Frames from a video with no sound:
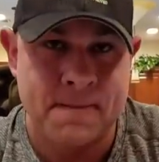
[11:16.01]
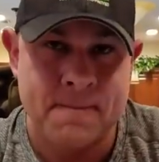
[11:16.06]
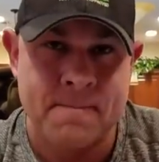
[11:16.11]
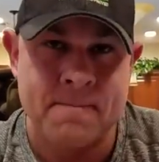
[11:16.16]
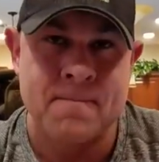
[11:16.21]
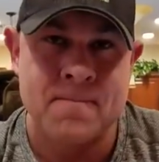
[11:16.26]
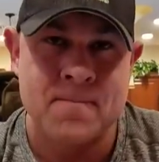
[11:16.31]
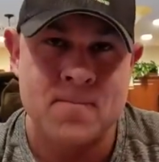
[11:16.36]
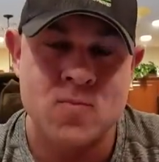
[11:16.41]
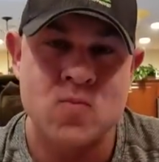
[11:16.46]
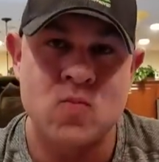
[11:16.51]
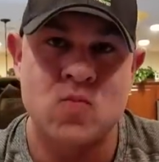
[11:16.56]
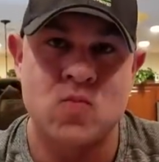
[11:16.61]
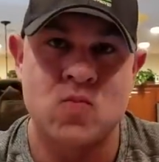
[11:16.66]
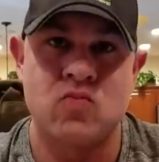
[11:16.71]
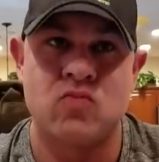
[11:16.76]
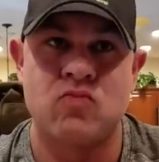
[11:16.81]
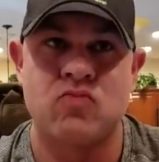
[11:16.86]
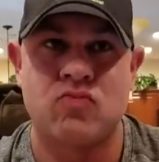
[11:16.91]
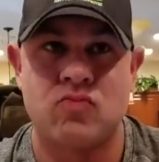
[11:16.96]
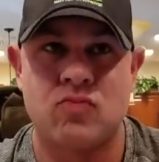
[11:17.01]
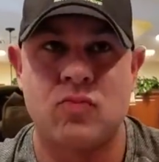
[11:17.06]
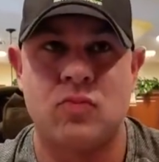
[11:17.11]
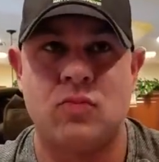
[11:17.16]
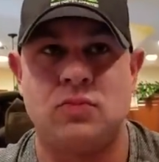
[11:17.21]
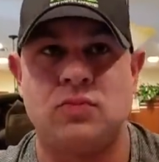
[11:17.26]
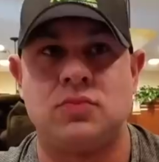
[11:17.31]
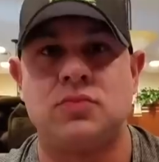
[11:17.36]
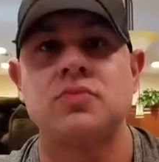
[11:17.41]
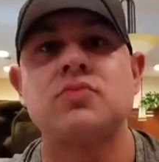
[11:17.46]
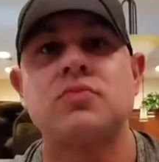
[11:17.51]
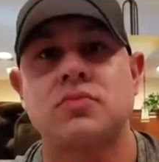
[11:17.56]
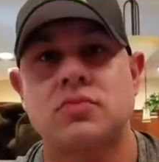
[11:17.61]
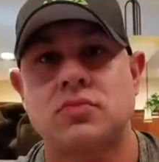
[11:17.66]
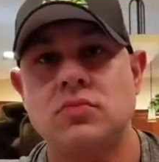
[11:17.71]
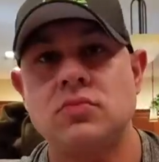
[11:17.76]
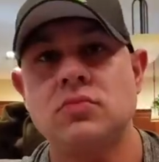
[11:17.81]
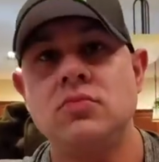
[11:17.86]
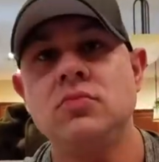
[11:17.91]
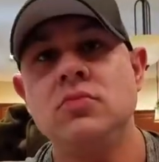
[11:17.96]
the amount of food you're eating, the training,
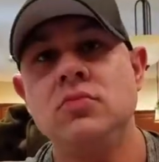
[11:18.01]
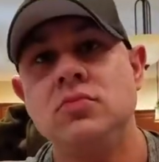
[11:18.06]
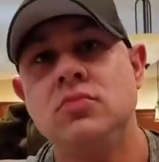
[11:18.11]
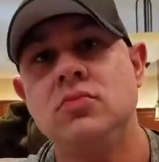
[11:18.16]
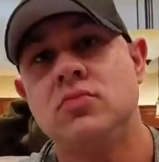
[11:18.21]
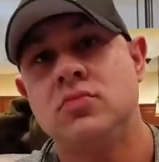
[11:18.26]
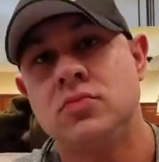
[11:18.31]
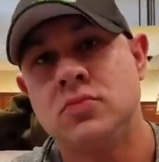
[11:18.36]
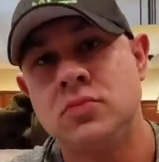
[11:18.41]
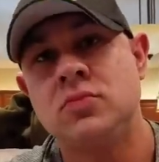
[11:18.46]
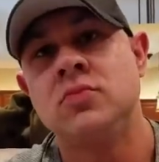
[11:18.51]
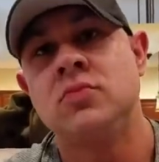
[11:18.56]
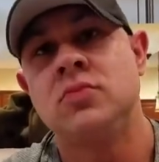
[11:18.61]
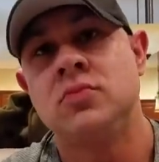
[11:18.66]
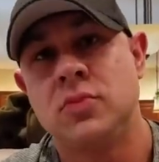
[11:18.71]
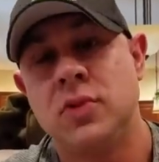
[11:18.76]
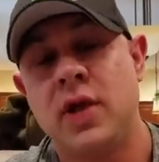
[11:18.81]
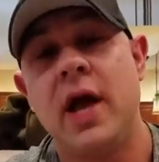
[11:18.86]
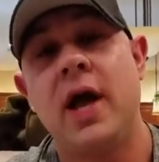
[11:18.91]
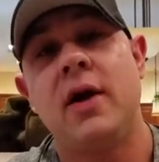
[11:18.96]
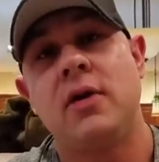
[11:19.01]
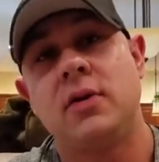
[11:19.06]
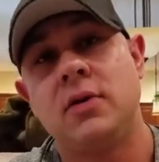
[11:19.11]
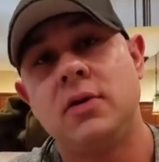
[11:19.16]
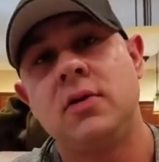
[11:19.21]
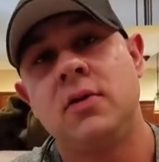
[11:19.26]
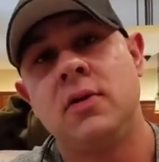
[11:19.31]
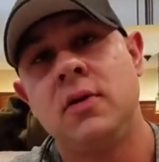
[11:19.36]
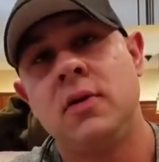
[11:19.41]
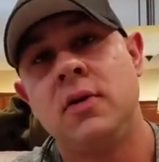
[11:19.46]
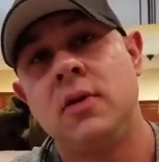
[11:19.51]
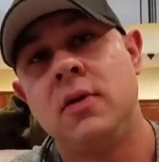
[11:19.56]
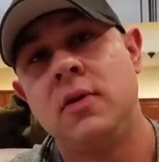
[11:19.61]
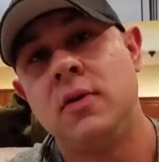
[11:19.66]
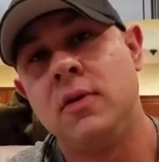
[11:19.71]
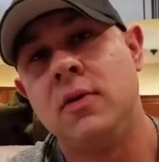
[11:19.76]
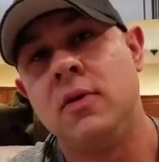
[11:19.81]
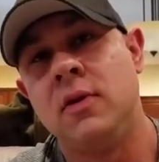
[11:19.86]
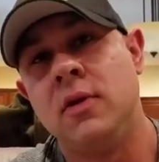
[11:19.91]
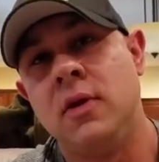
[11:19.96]
those yeah. are the two most important
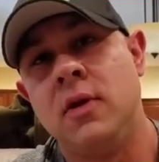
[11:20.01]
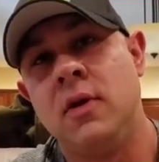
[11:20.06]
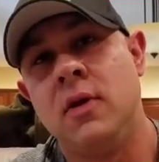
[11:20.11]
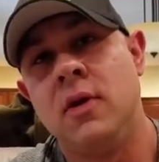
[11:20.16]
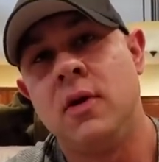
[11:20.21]
factors right